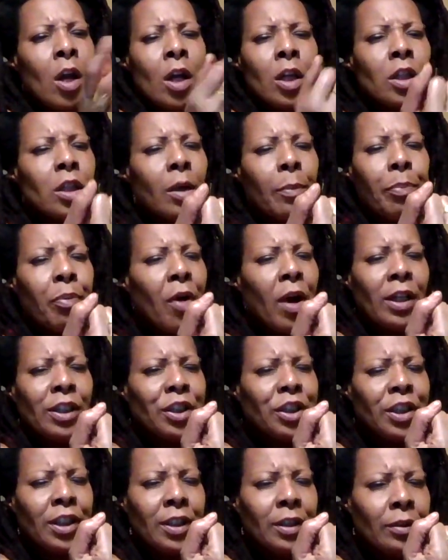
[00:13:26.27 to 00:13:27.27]

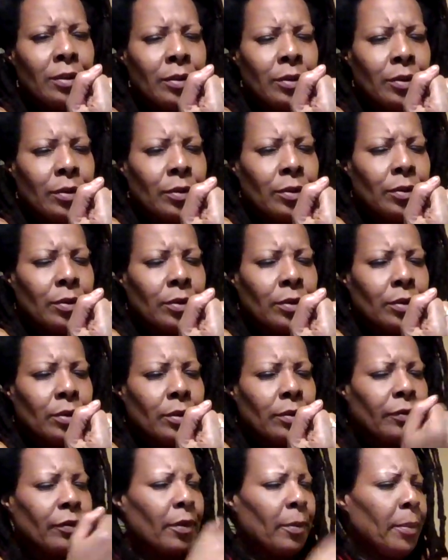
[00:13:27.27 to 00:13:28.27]
Depression,
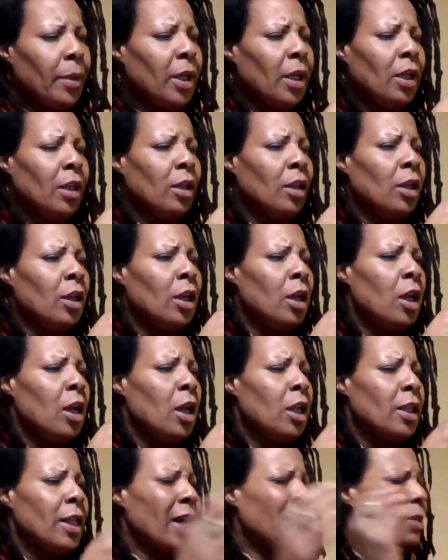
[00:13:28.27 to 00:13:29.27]
for me,
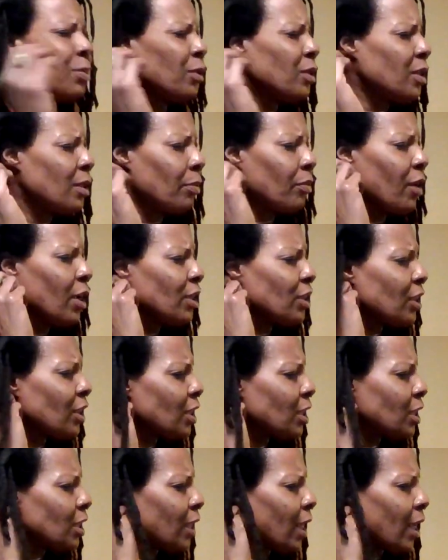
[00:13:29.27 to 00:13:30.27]
that's what depression
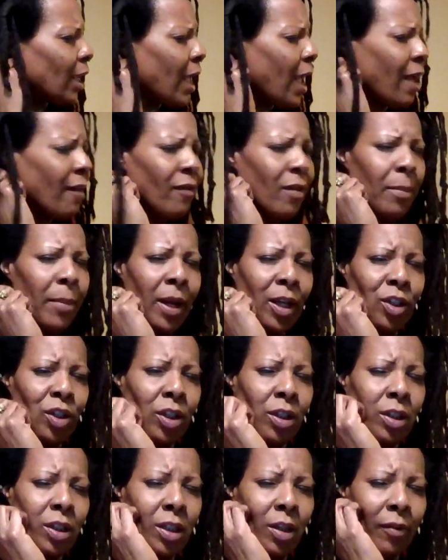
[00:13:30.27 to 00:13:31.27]
is like,
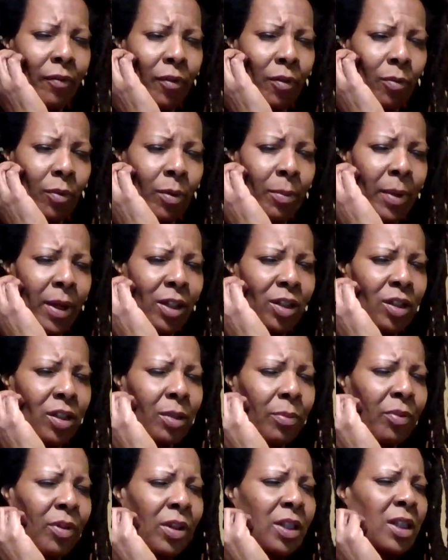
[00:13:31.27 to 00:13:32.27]
suffering with major
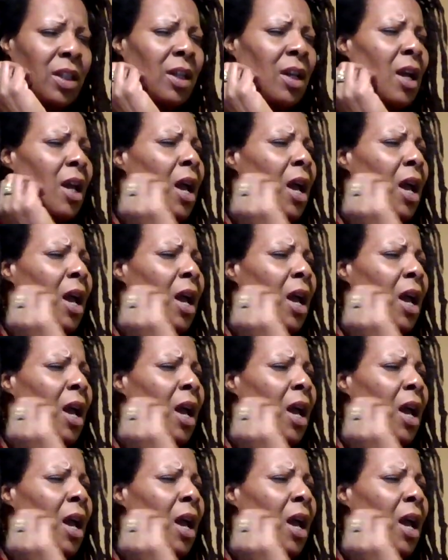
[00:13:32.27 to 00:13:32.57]
depression.